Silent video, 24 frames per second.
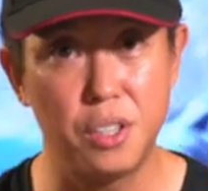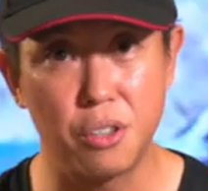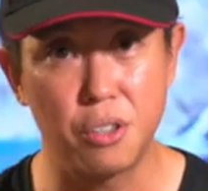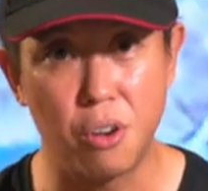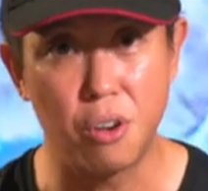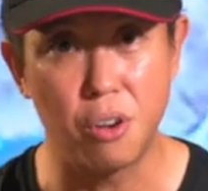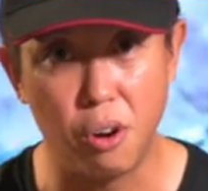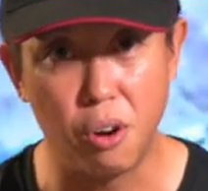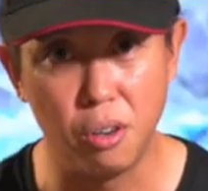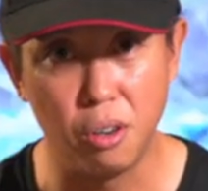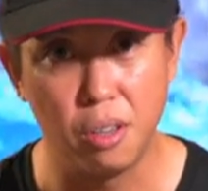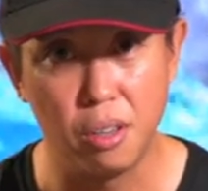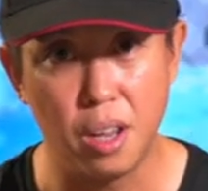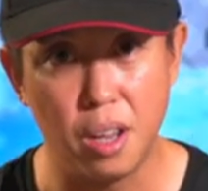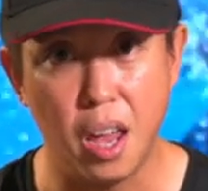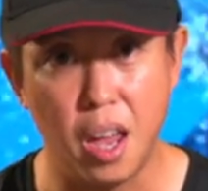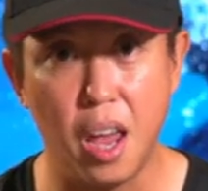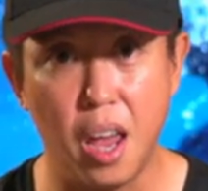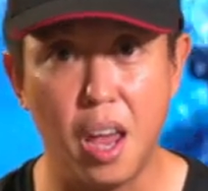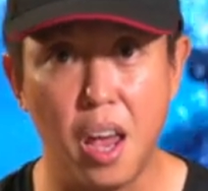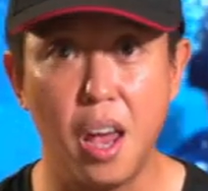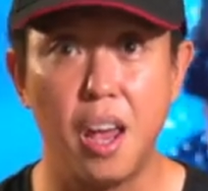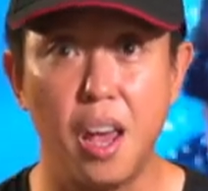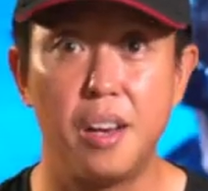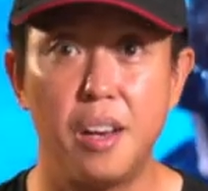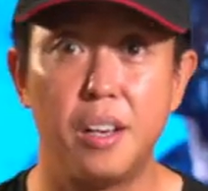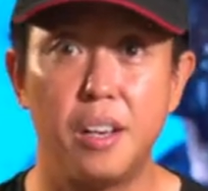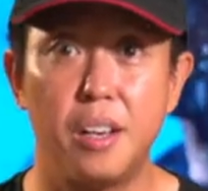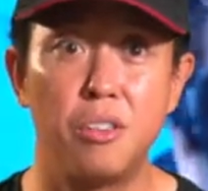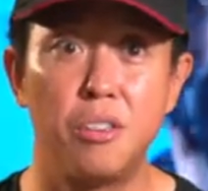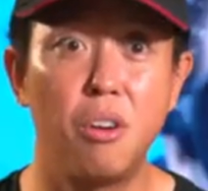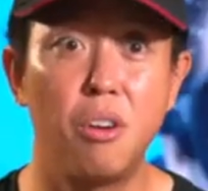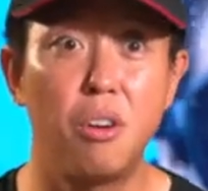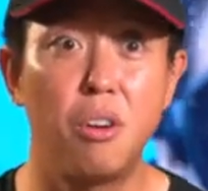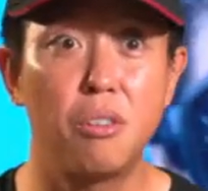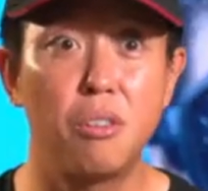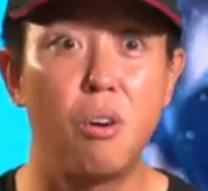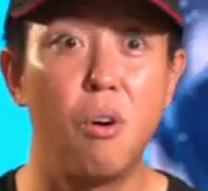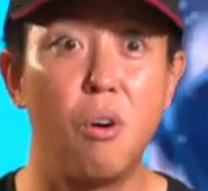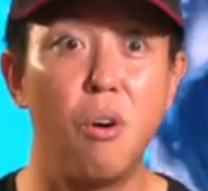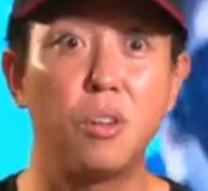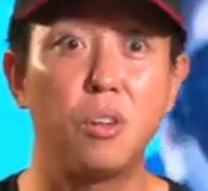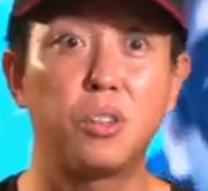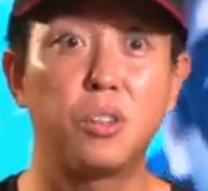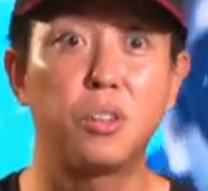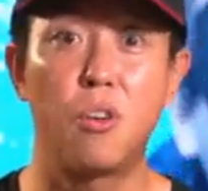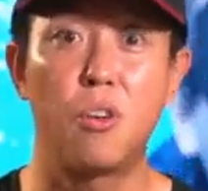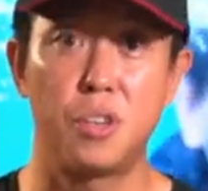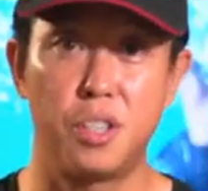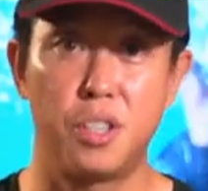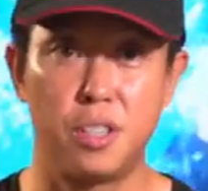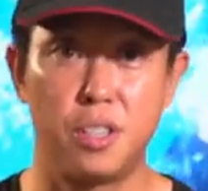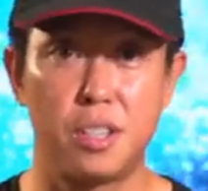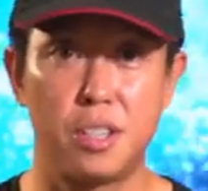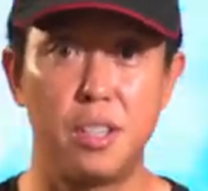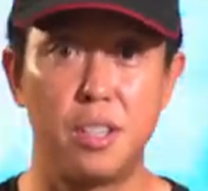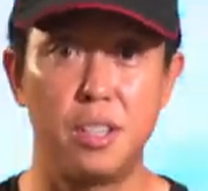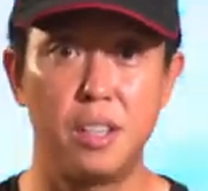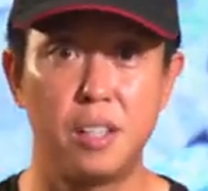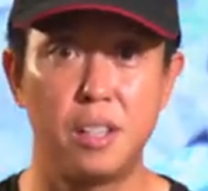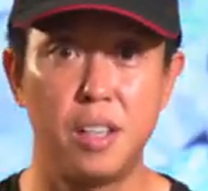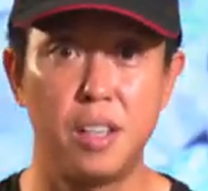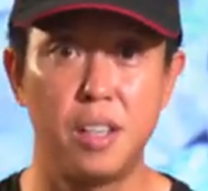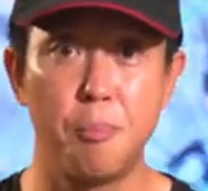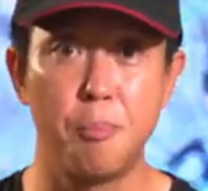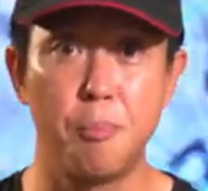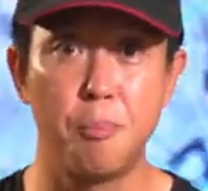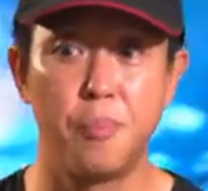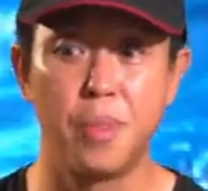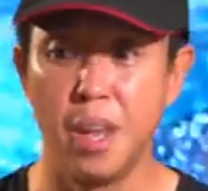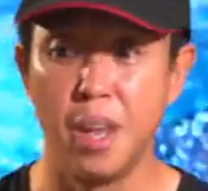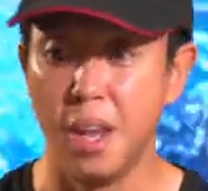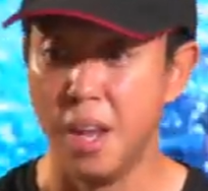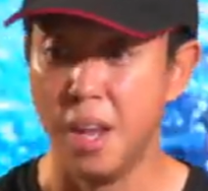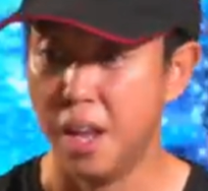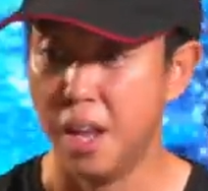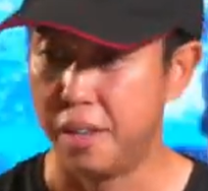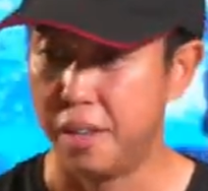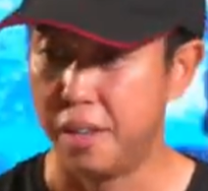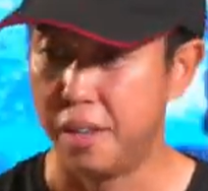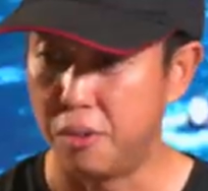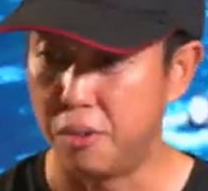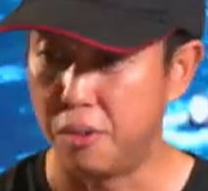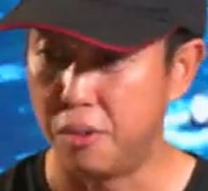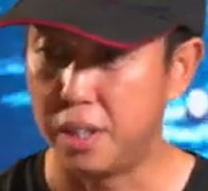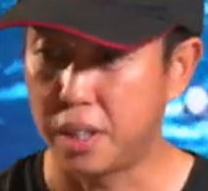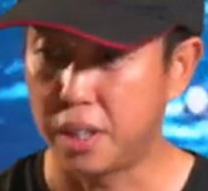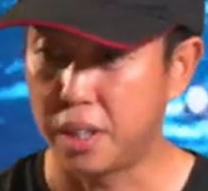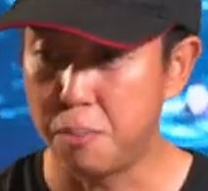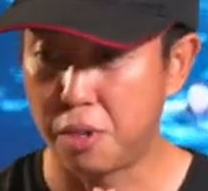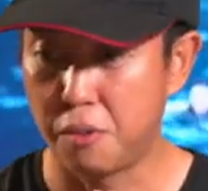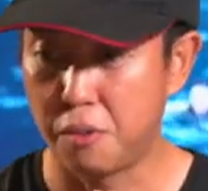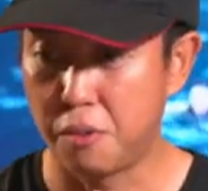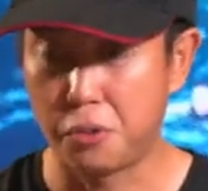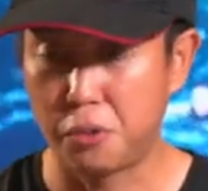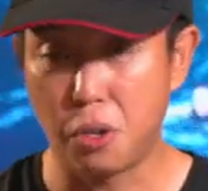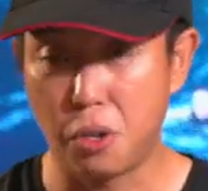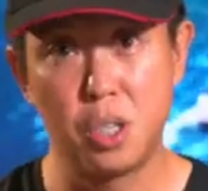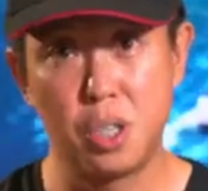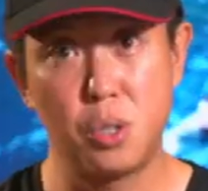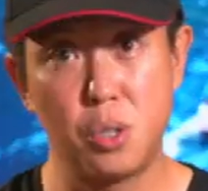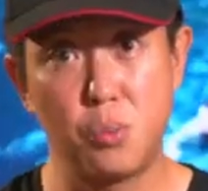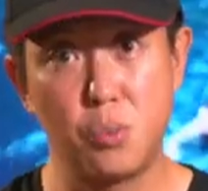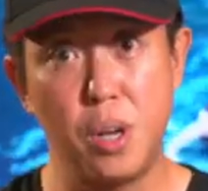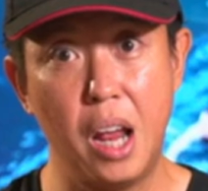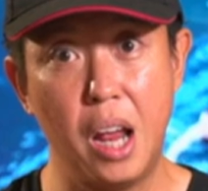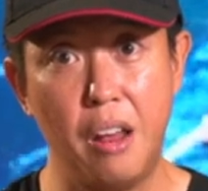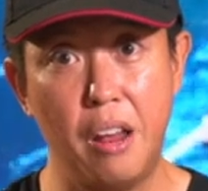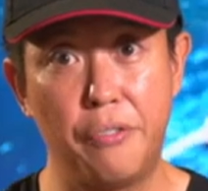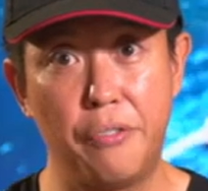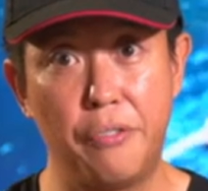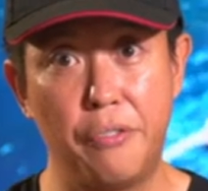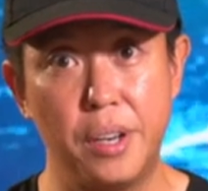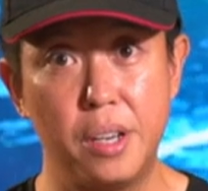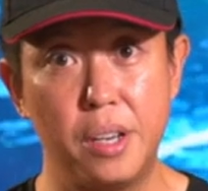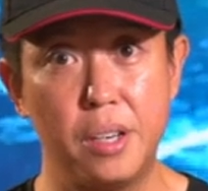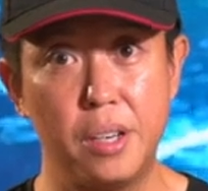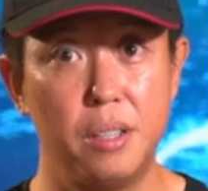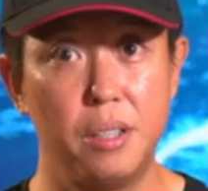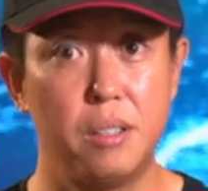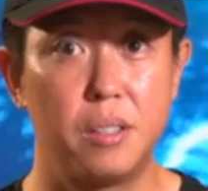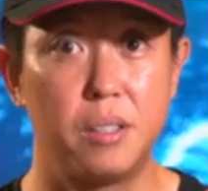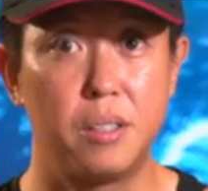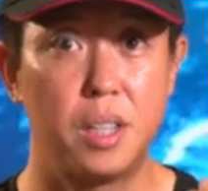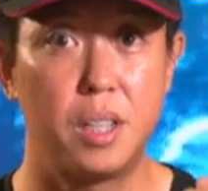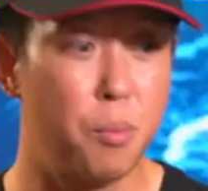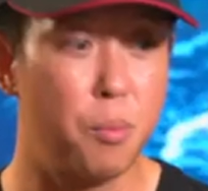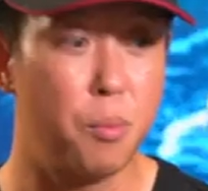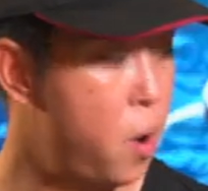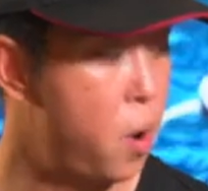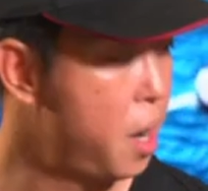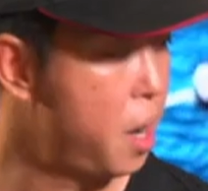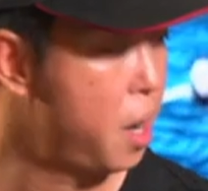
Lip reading: fits all, and not all torches are the same. Now, the types of torches we have here, number